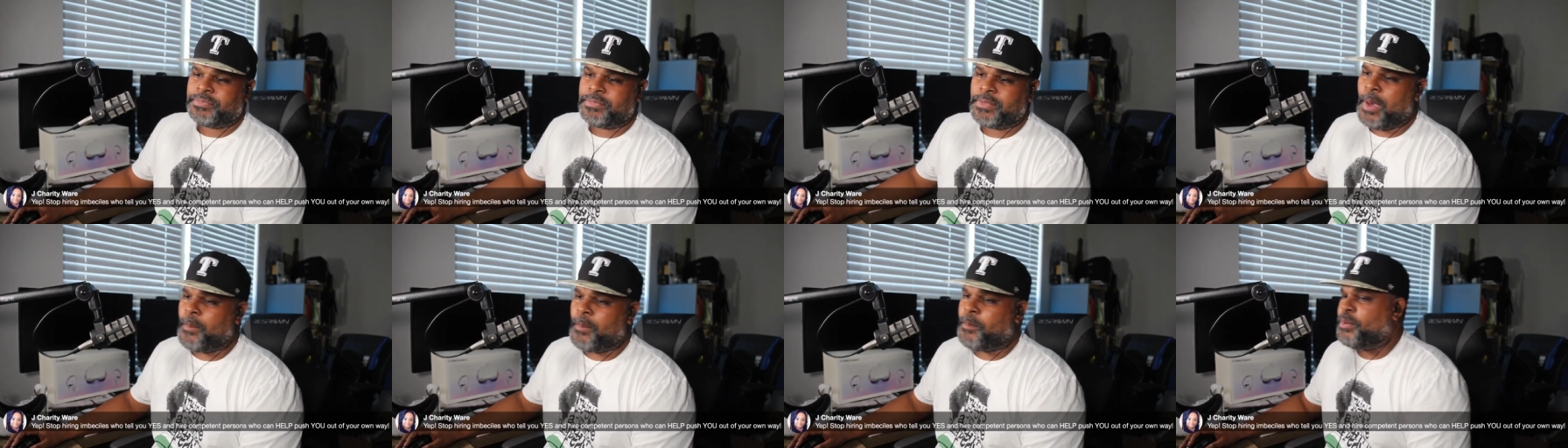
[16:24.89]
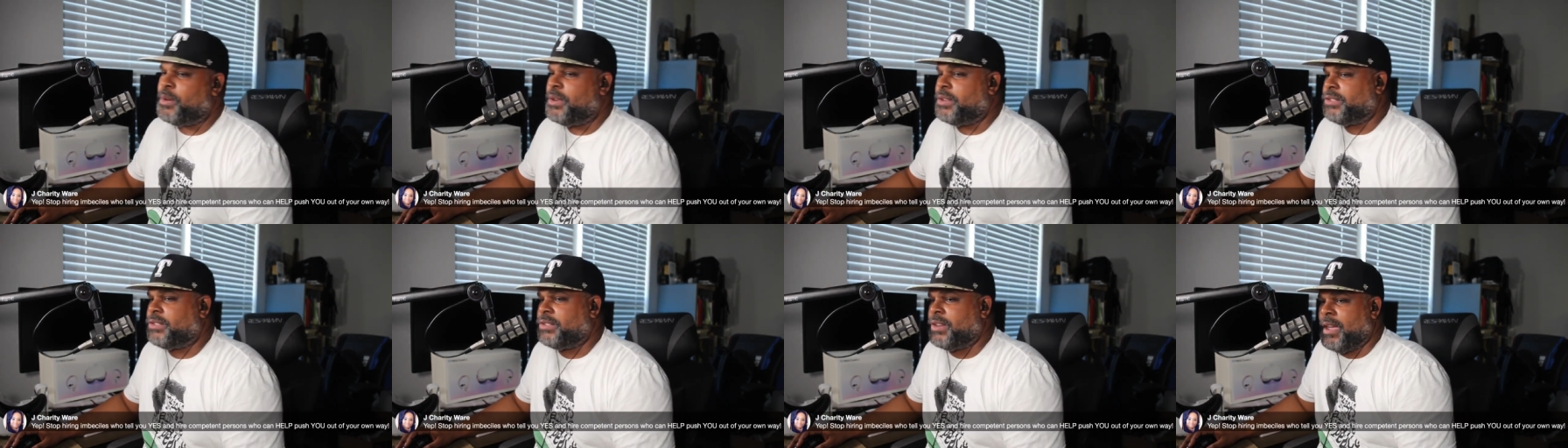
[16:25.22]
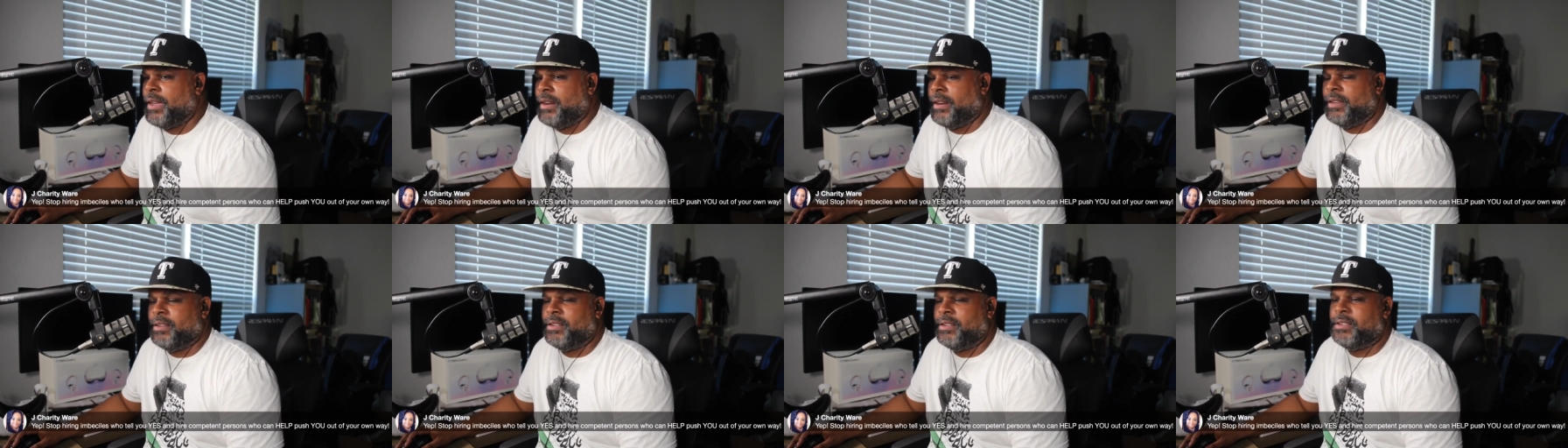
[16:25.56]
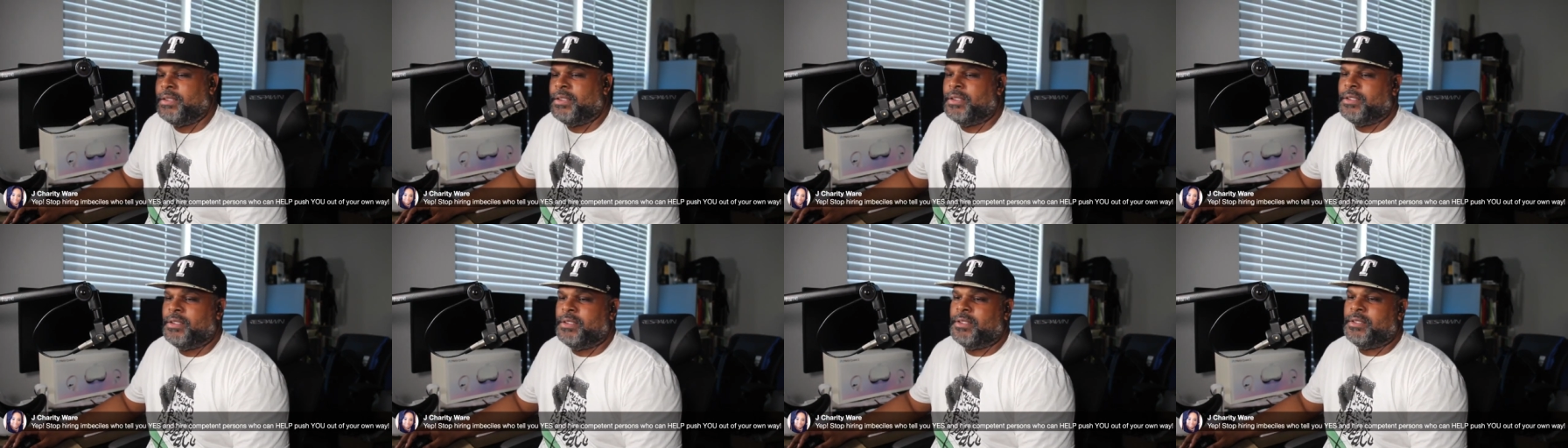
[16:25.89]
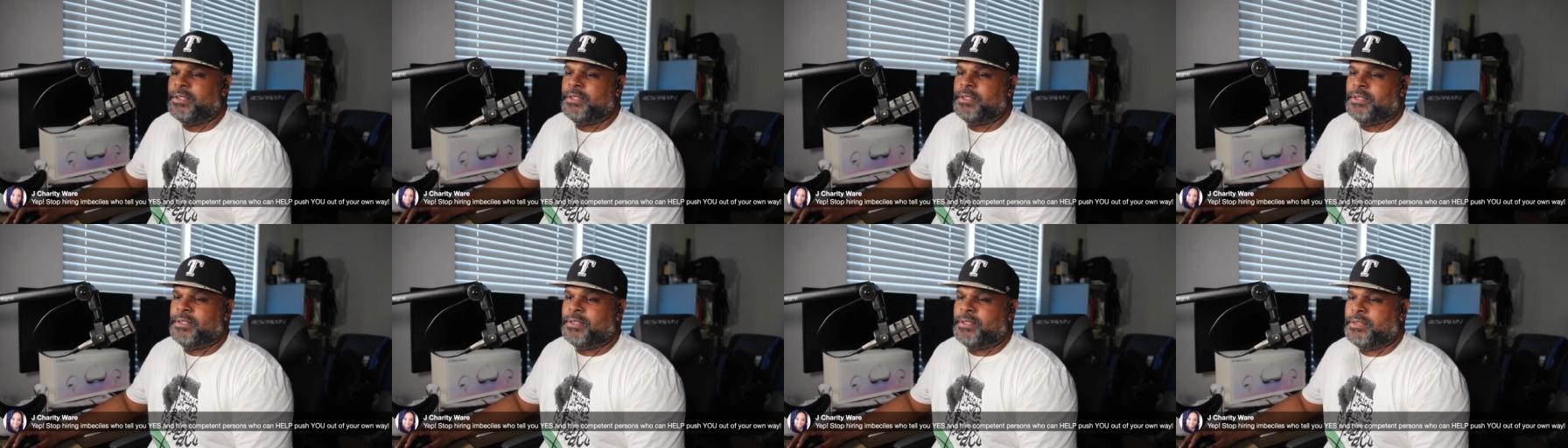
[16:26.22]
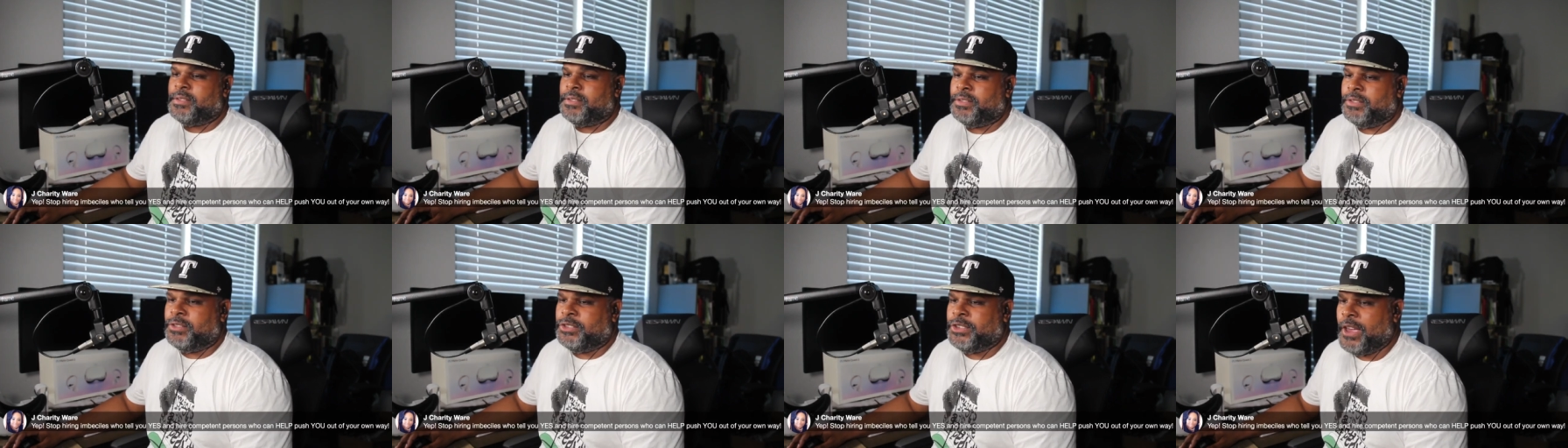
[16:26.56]
I appreciate
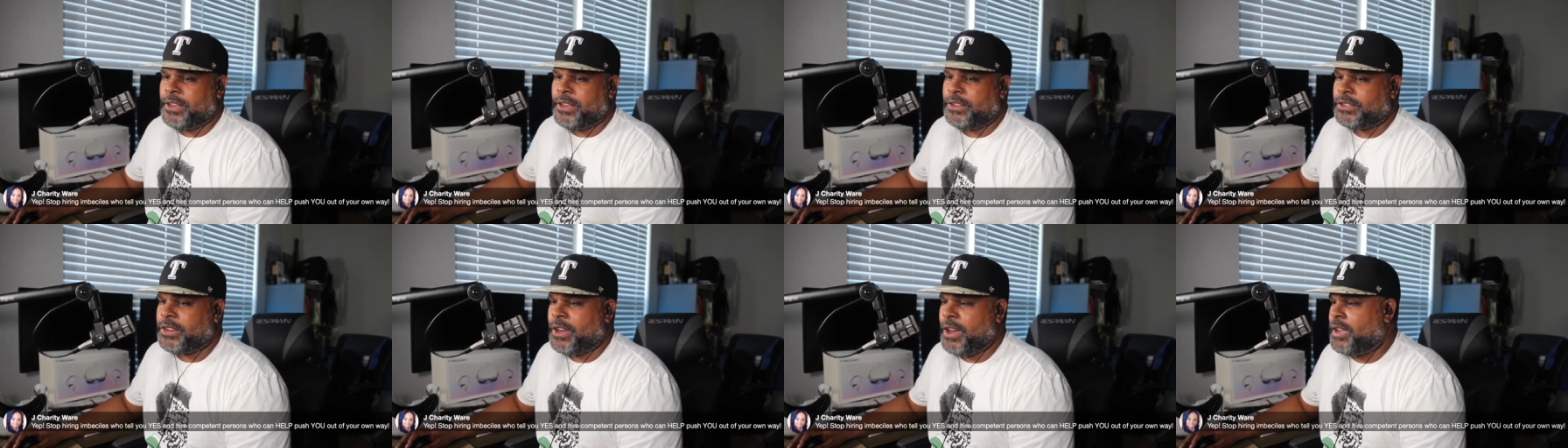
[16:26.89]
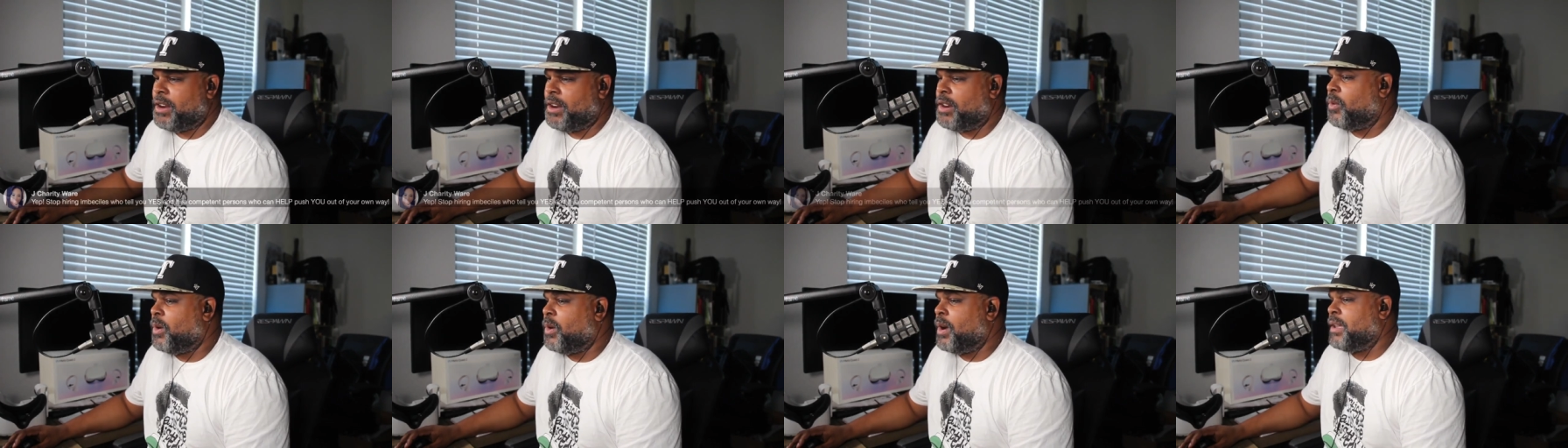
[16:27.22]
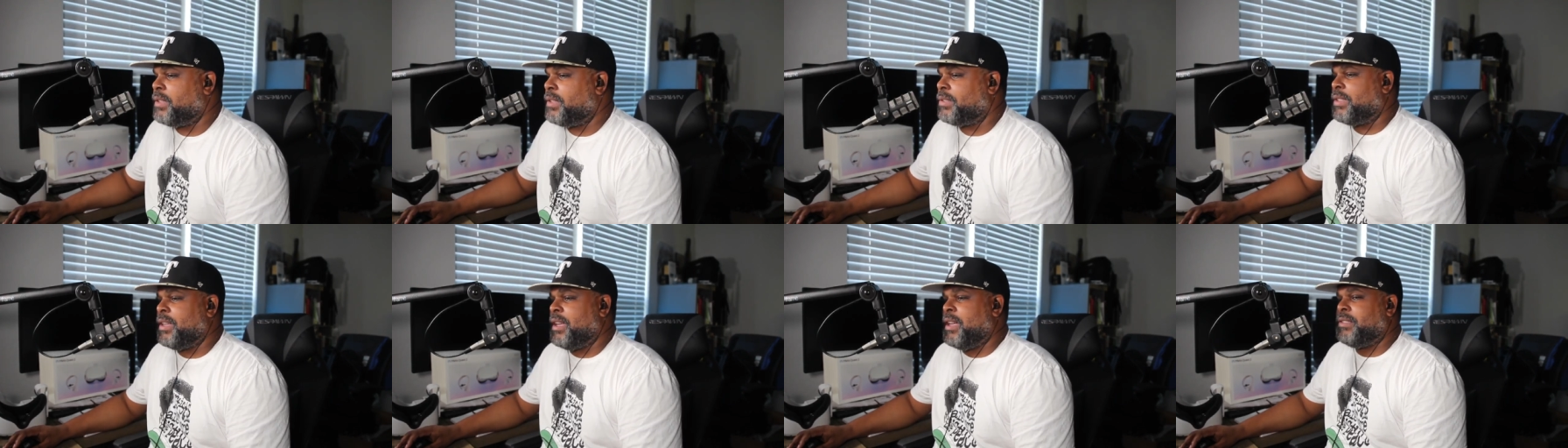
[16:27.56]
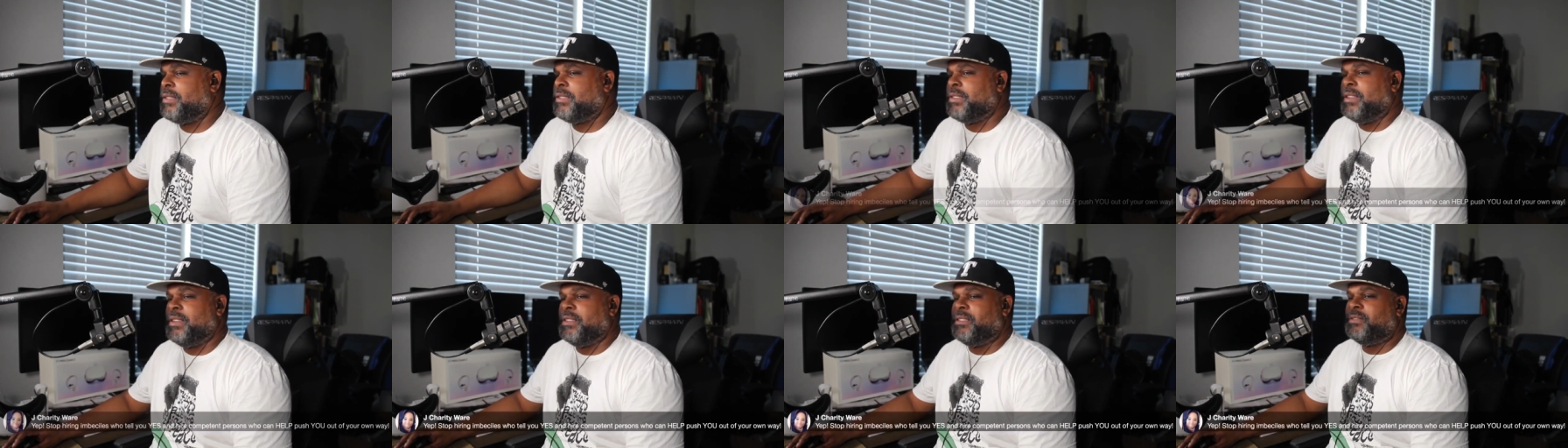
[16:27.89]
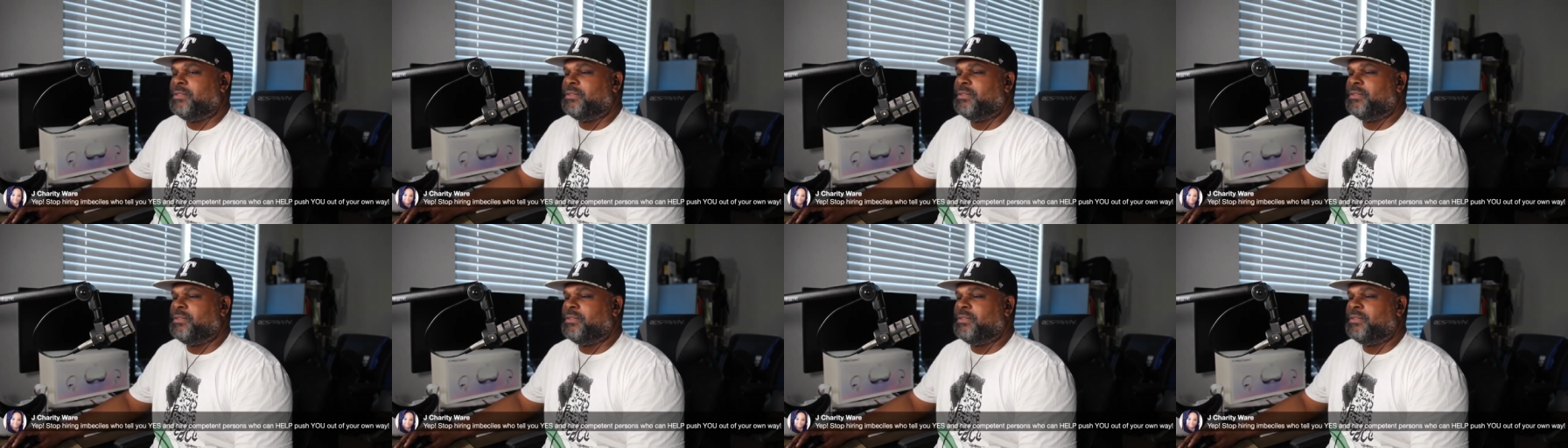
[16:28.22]
it. J Charity Ware says it.